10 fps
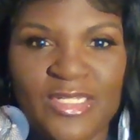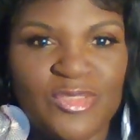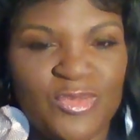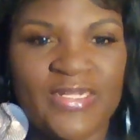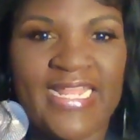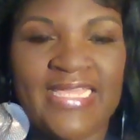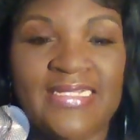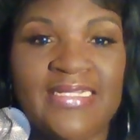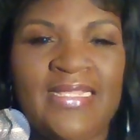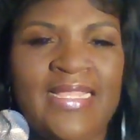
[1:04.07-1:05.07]
a
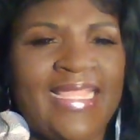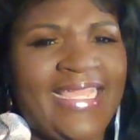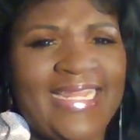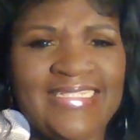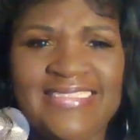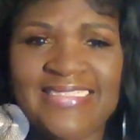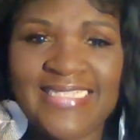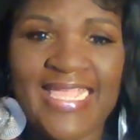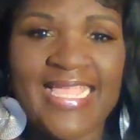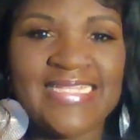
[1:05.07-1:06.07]
tornado and I just
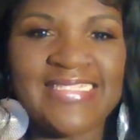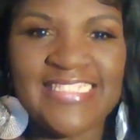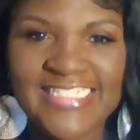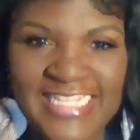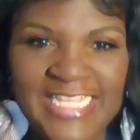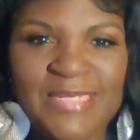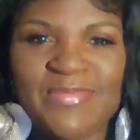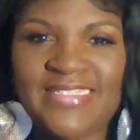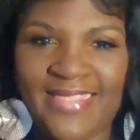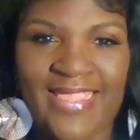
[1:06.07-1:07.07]
can't seem
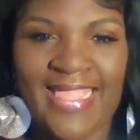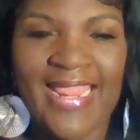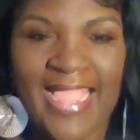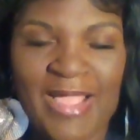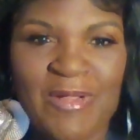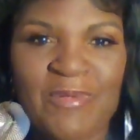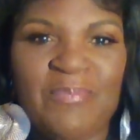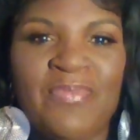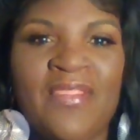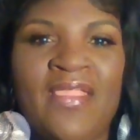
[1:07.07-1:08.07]
to get out.
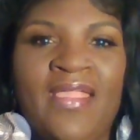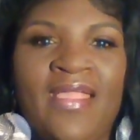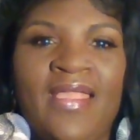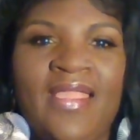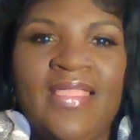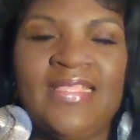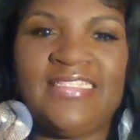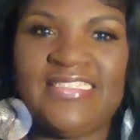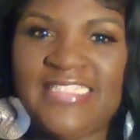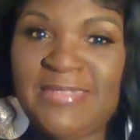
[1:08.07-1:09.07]
It
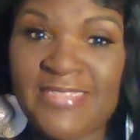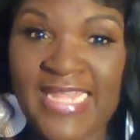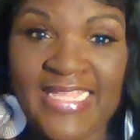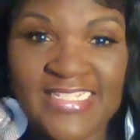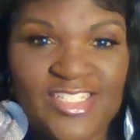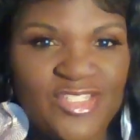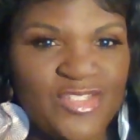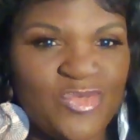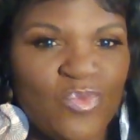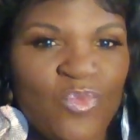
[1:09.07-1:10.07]
seems like it's
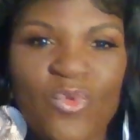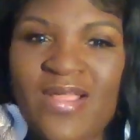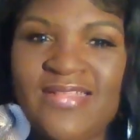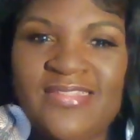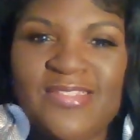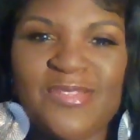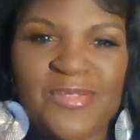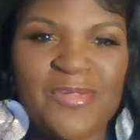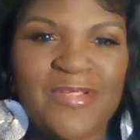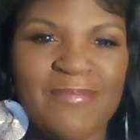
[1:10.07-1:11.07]
just one
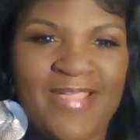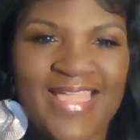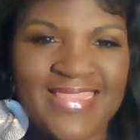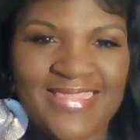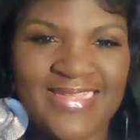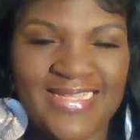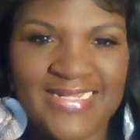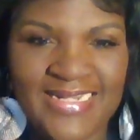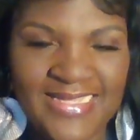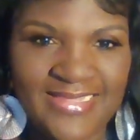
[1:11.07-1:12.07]
storm after
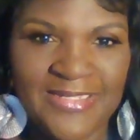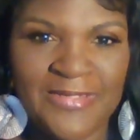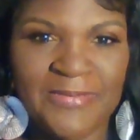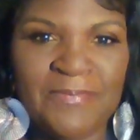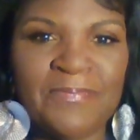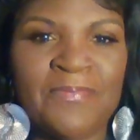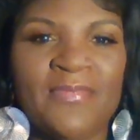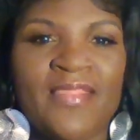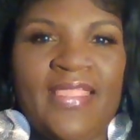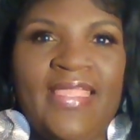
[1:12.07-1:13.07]
another.
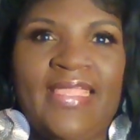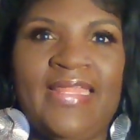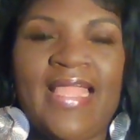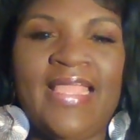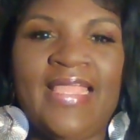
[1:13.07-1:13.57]
And